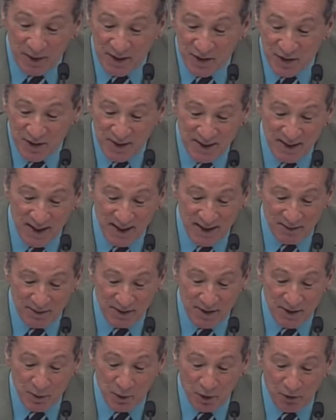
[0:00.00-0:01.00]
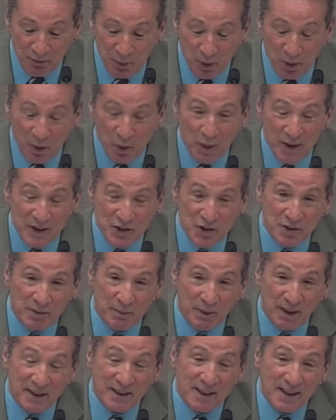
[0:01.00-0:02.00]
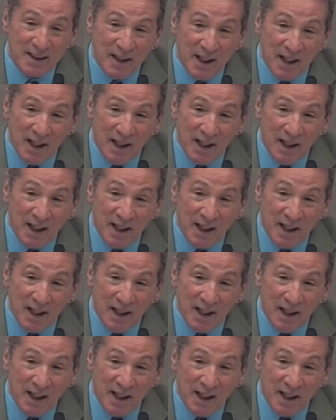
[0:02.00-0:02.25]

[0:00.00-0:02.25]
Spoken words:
it's just kind of a softball question, but